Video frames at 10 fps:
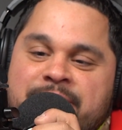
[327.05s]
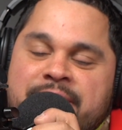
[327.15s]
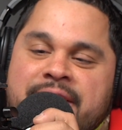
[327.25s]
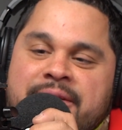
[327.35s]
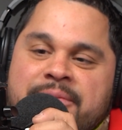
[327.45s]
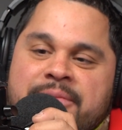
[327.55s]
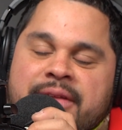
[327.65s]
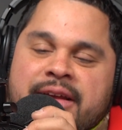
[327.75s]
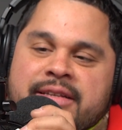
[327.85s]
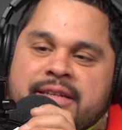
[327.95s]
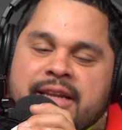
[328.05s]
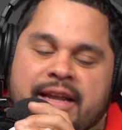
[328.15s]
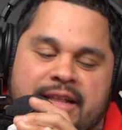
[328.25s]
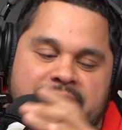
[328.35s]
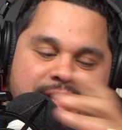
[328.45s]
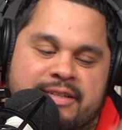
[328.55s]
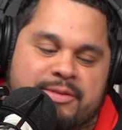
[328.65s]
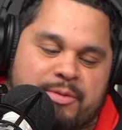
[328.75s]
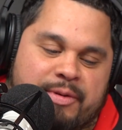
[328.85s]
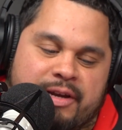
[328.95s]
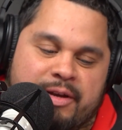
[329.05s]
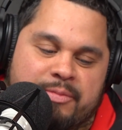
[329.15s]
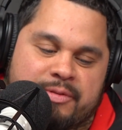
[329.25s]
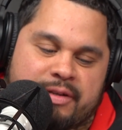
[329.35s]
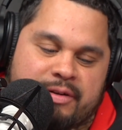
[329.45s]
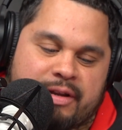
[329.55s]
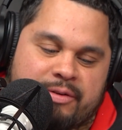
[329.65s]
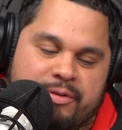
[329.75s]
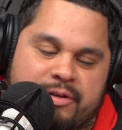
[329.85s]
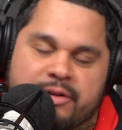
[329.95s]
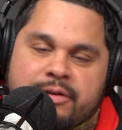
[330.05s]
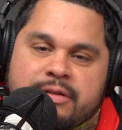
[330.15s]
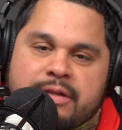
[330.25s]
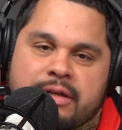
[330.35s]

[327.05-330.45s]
But, yeah, a lot of the customer pickups and returns,